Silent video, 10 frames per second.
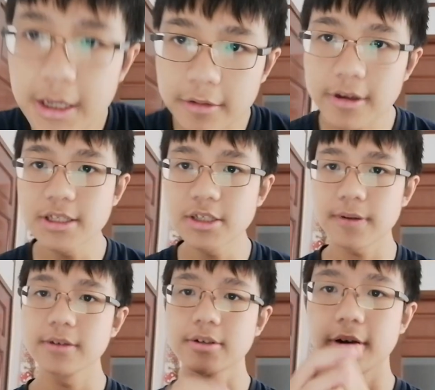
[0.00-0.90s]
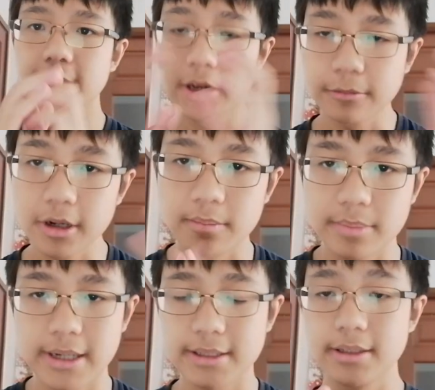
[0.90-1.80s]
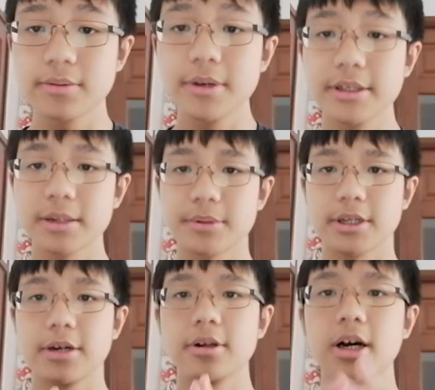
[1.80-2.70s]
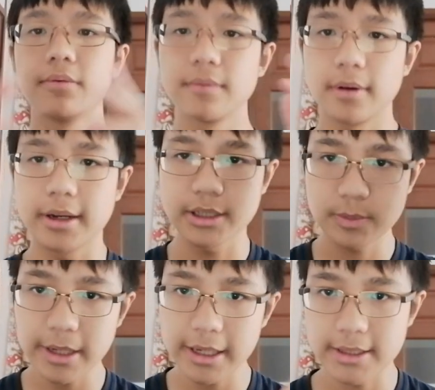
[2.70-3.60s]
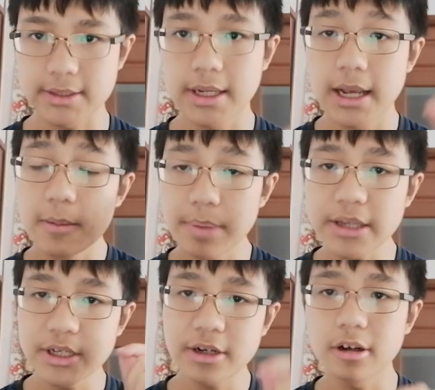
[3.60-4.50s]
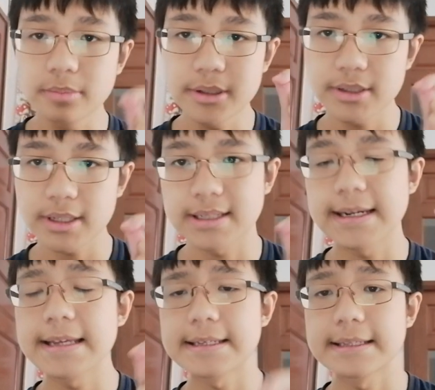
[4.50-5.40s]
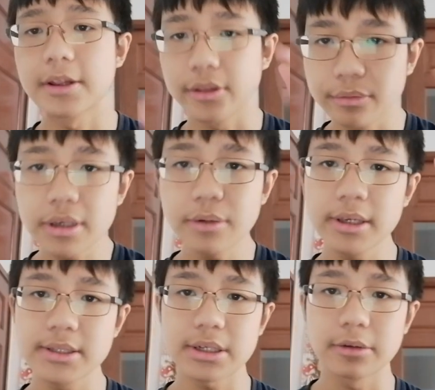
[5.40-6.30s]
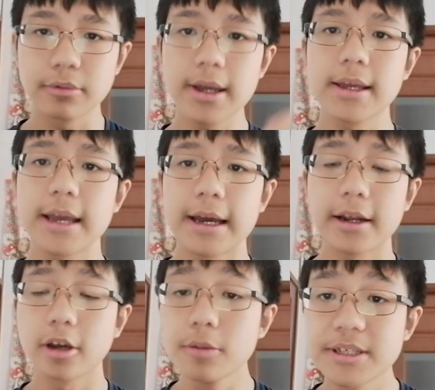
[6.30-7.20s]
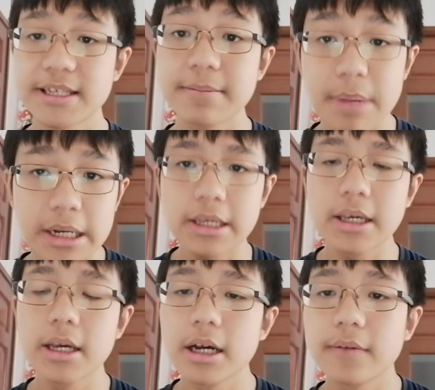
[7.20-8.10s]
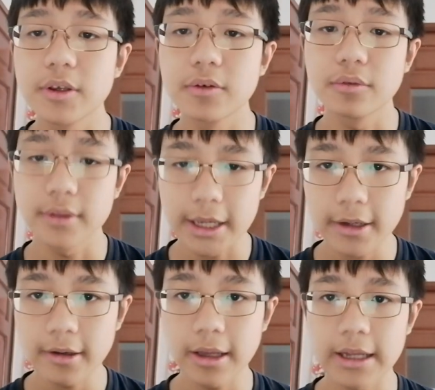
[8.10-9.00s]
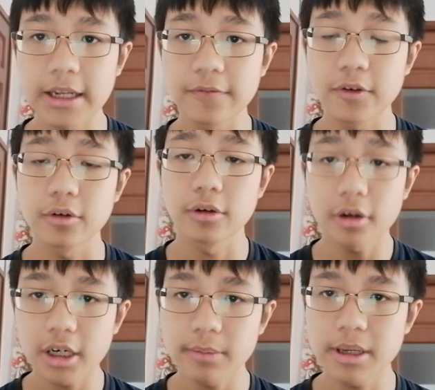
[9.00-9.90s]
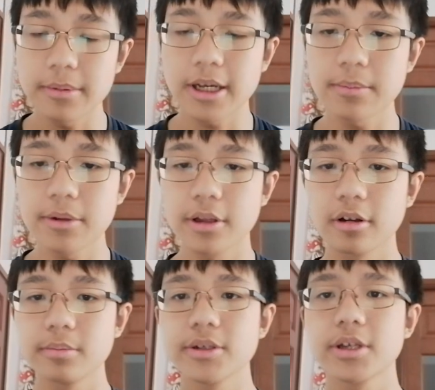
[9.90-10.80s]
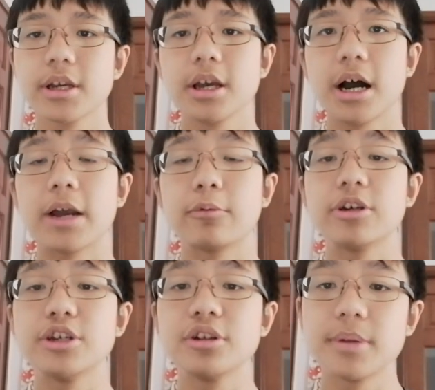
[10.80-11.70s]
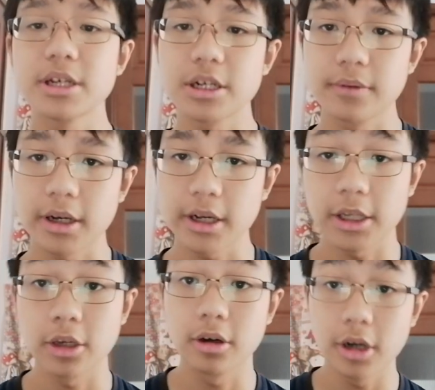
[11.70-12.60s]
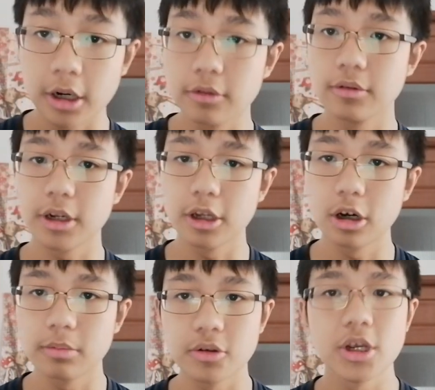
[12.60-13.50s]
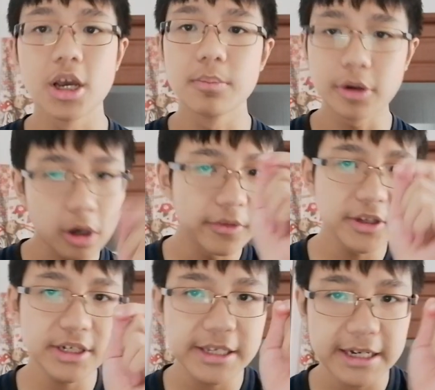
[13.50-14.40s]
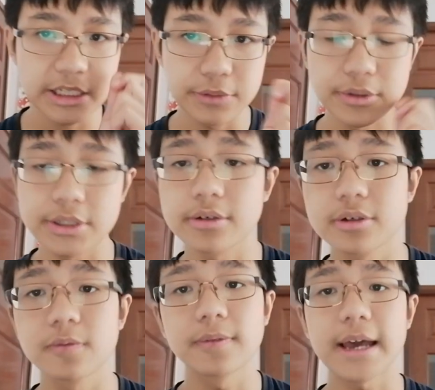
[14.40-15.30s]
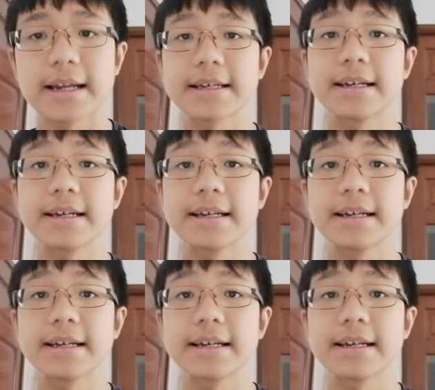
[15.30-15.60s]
Greetings, fellow scholar, and welcome back to this week's episode of Avanexplains. Beijing Globals is less than 3 weeks away, and I hope to see many of you there. And if you're not going to be able to come to the Globals, I wish you the best of luck at your own Globals. But obviously, as a result of that,